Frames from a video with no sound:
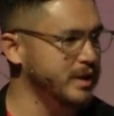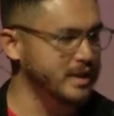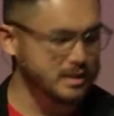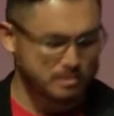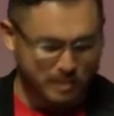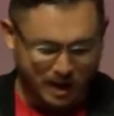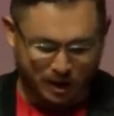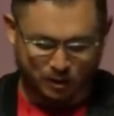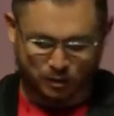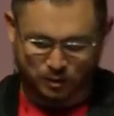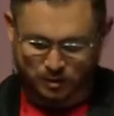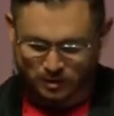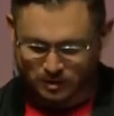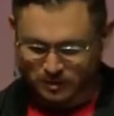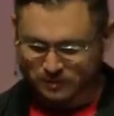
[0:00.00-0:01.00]
His mouth,
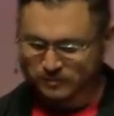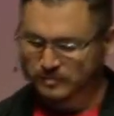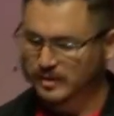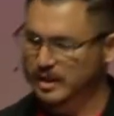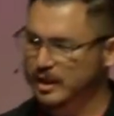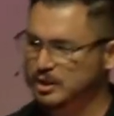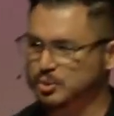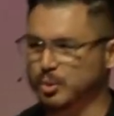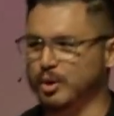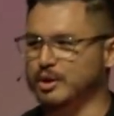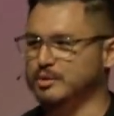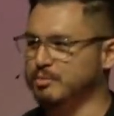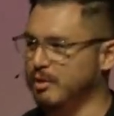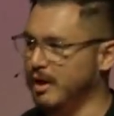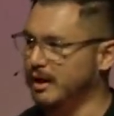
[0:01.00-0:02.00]
His
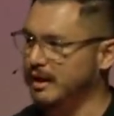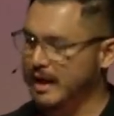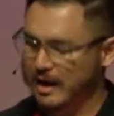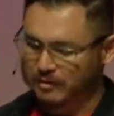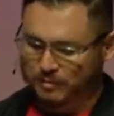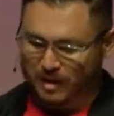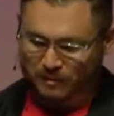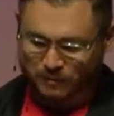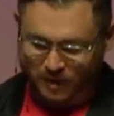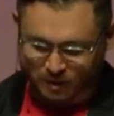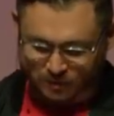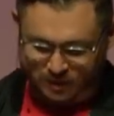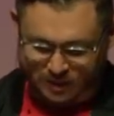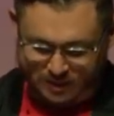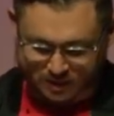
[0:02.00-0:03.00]
words brought life. My
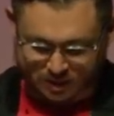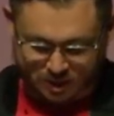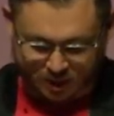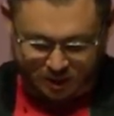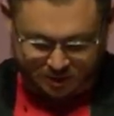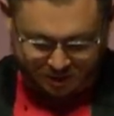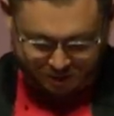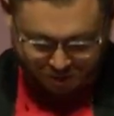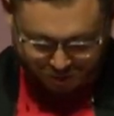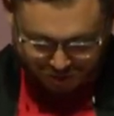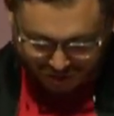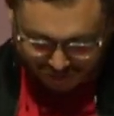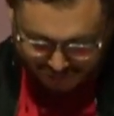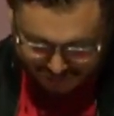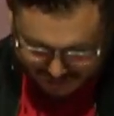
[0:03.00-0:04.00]
favorite is in Genesis
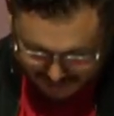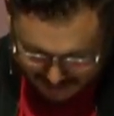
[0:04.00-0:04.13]
2:7. It